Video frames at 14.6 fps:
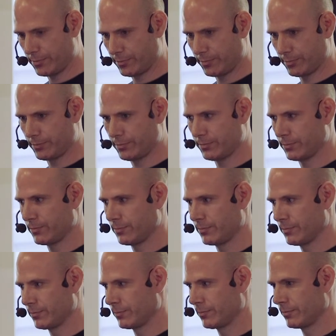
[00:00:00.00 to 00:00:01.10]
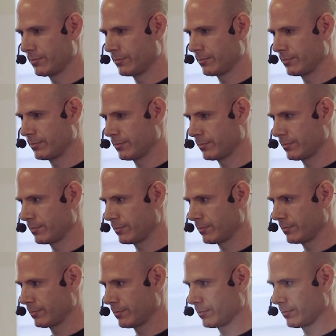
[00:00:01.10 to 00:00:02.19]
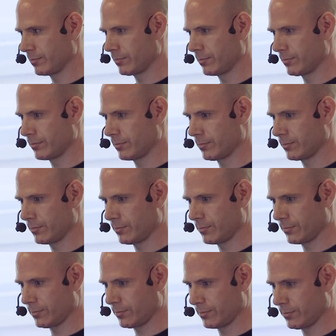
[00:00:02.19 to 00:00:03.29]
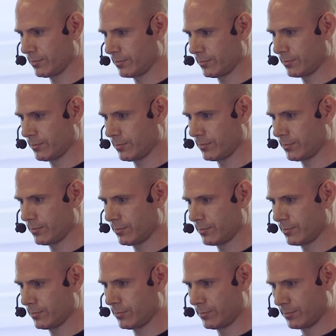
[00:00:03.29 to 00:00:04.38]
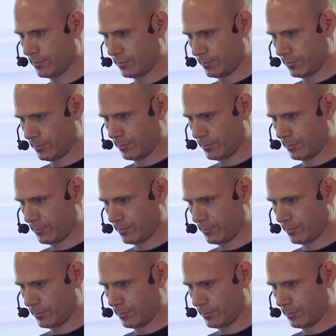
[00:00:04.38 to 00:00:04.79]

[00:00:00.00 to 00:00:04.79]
No one is speaking in this clip.